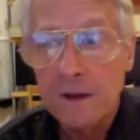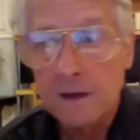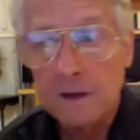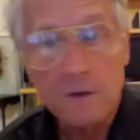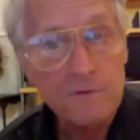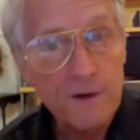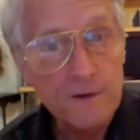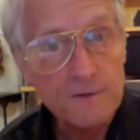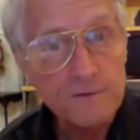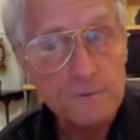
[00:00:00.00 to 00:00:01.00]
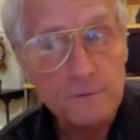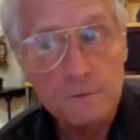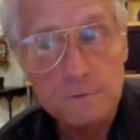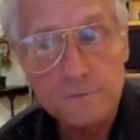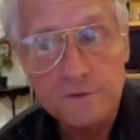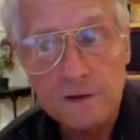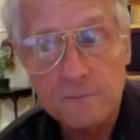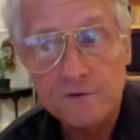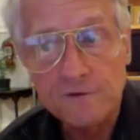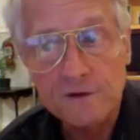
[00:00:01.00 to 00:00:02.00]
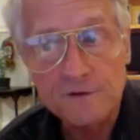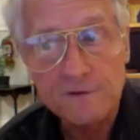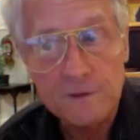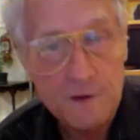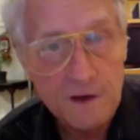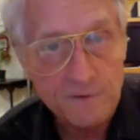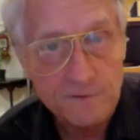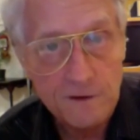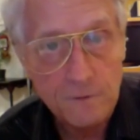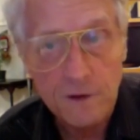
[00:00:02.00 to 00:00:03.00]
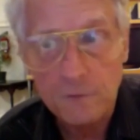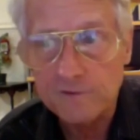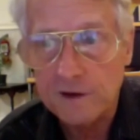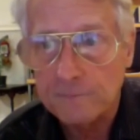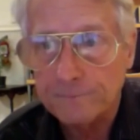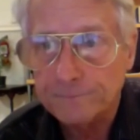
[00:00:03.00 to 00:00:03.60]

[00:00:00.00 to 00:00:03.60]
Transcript: in my father's control rooms at NBC and CBS, starting when I was 10.